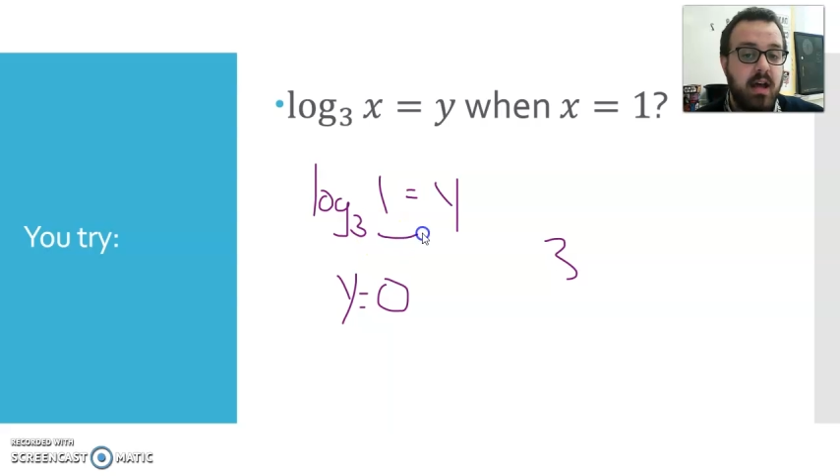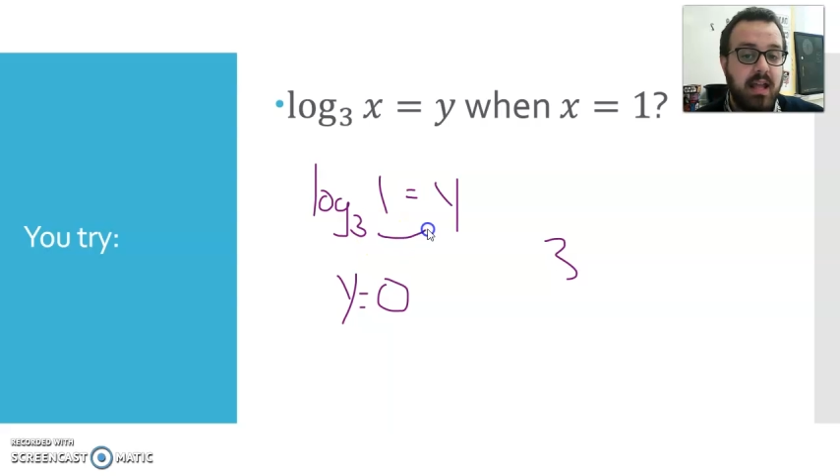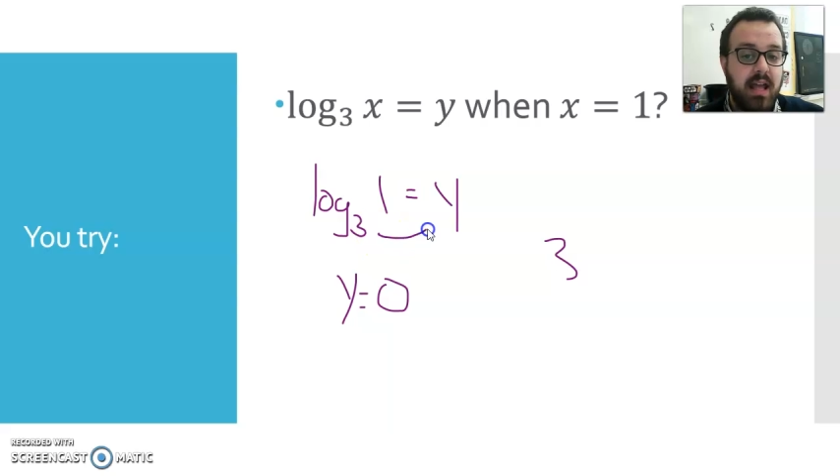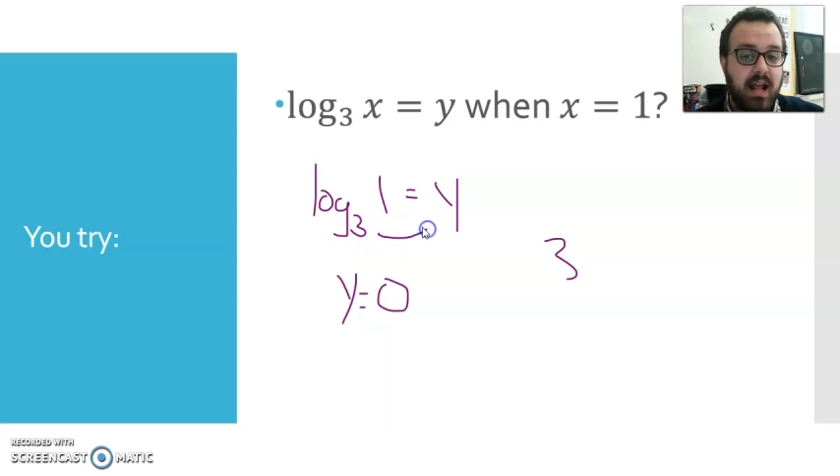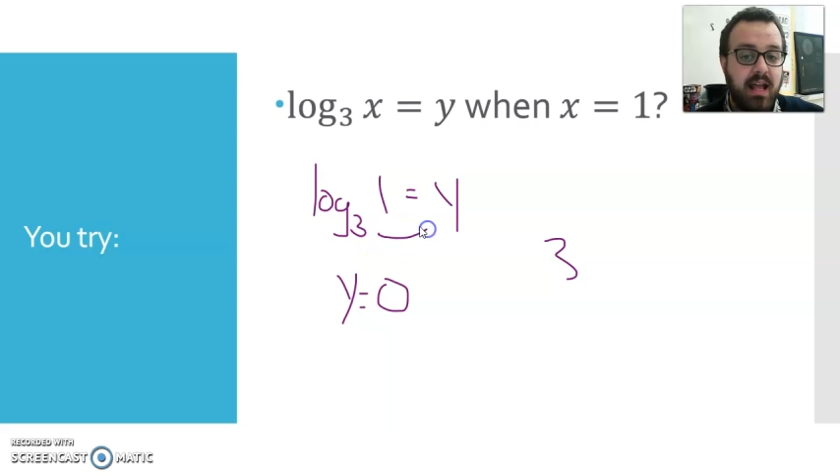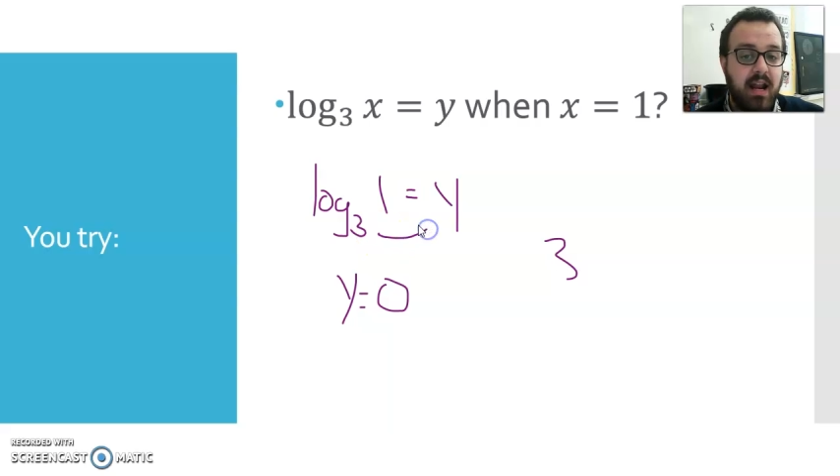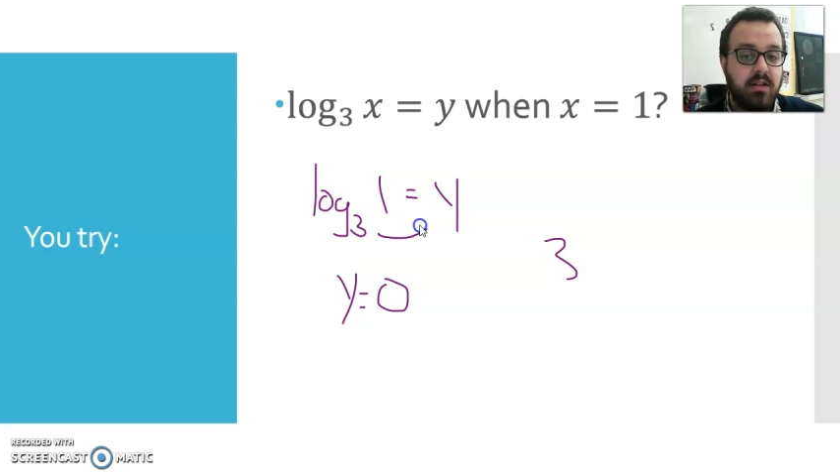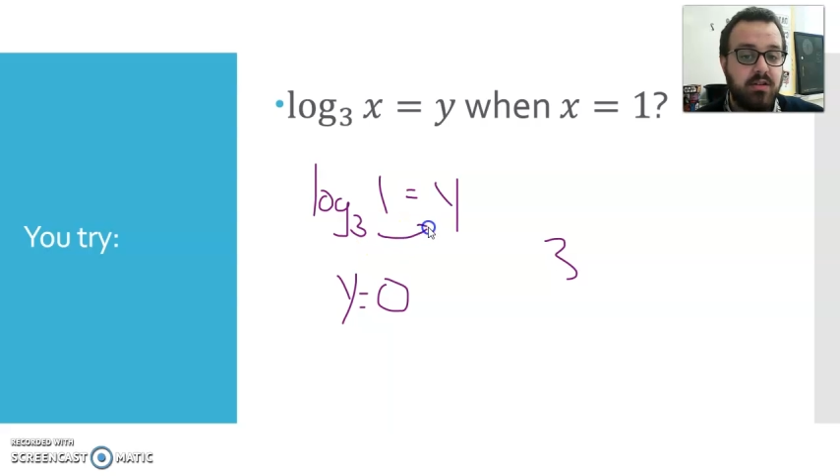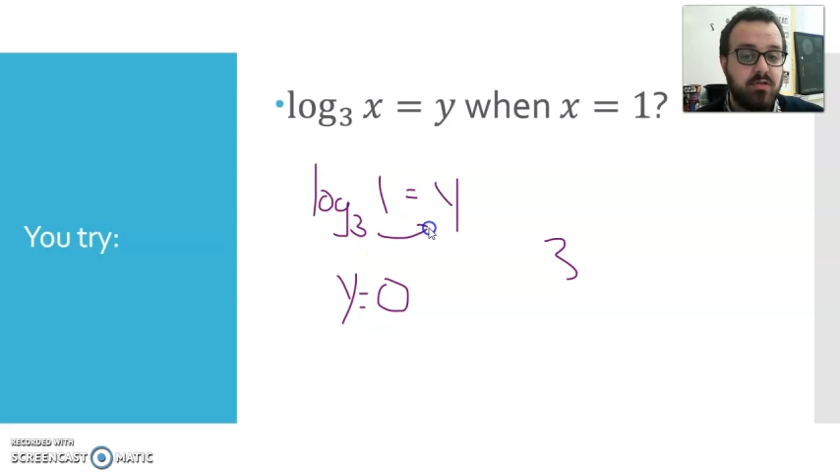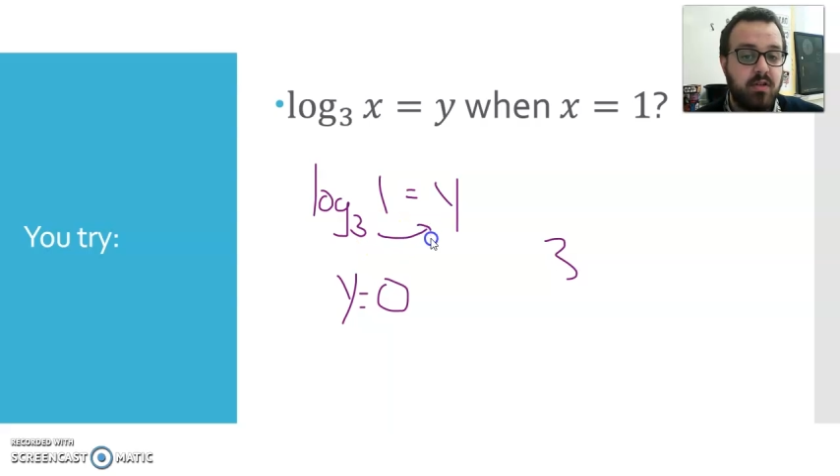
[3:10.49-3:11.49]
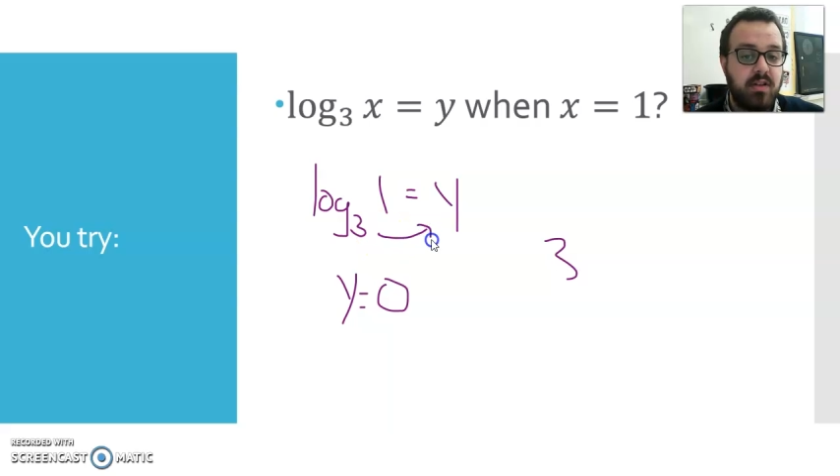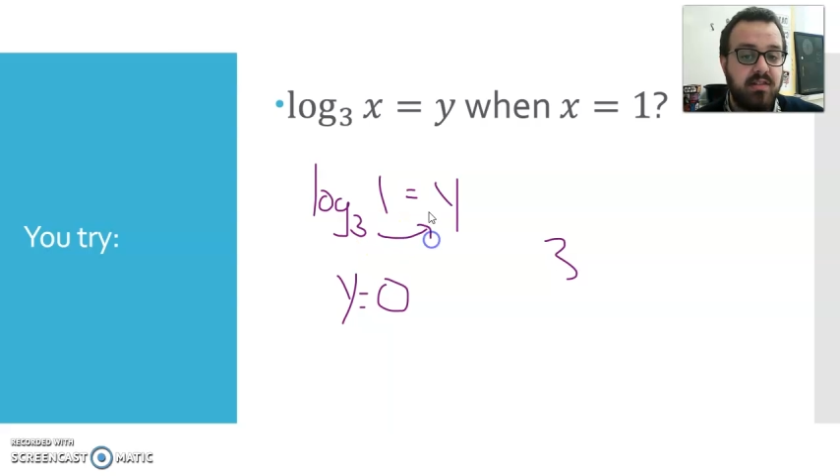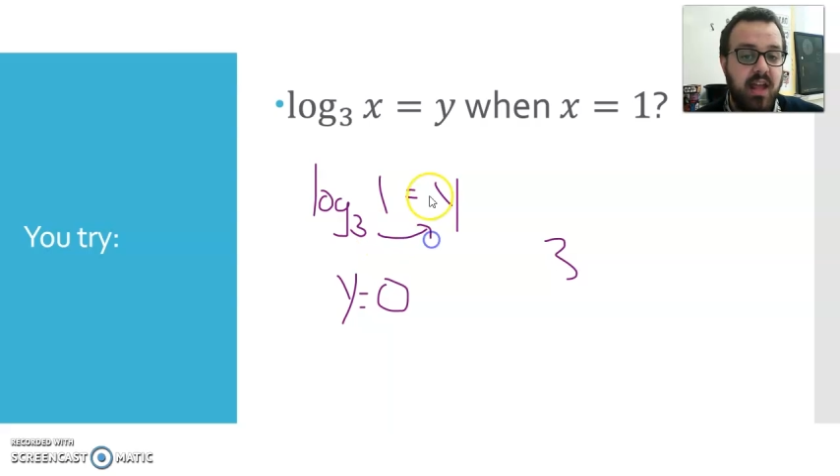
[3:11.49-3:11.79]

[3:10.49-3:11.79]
Again, I kind of like to draw these